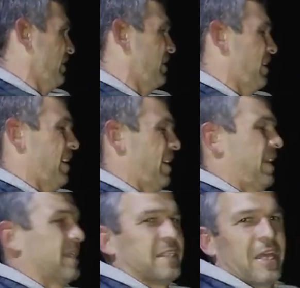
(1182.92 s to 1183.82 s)

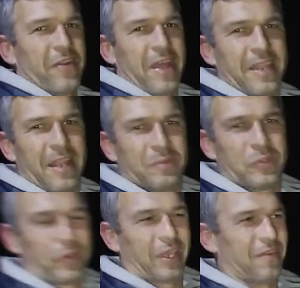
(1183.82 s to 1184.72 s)
there's the run that I'm
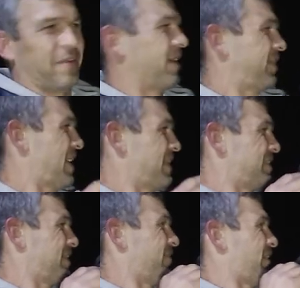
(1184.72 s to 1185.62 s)
talking about
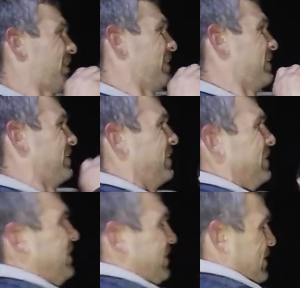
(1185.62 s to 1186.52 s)
that's the run
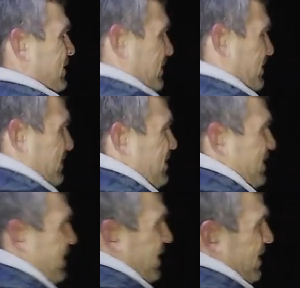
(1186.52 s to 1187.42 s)

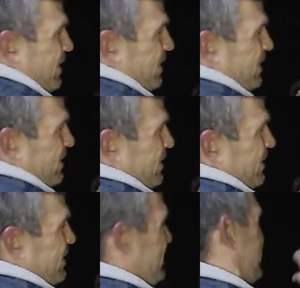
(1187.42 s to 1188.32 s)
okay
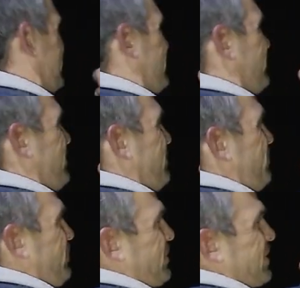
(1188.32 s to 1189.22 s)
so I'm gonna
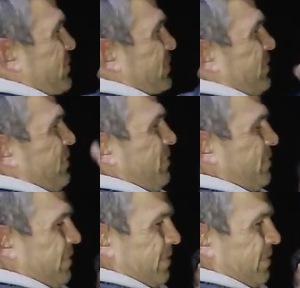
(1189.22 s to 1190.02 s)
put this one off